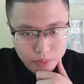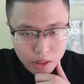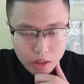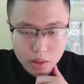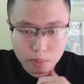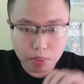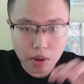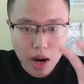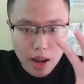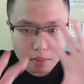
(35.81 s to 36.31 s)

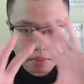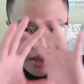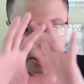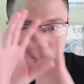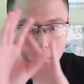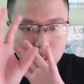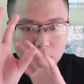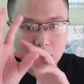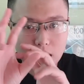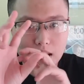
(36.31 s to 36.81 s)
The brain map
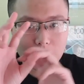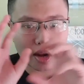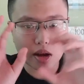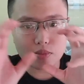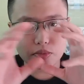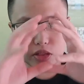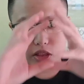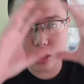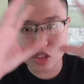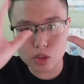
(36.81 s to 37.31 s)
is like
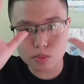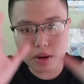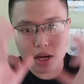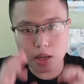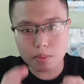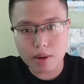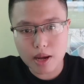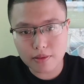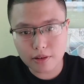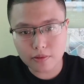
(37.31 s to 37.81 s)
the spider
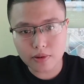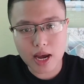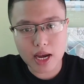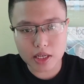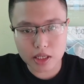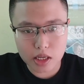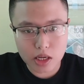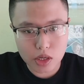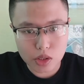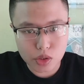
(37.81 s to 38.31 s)
map of
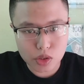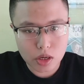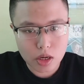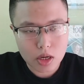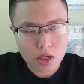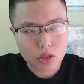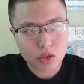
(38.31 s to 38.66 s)
ideas.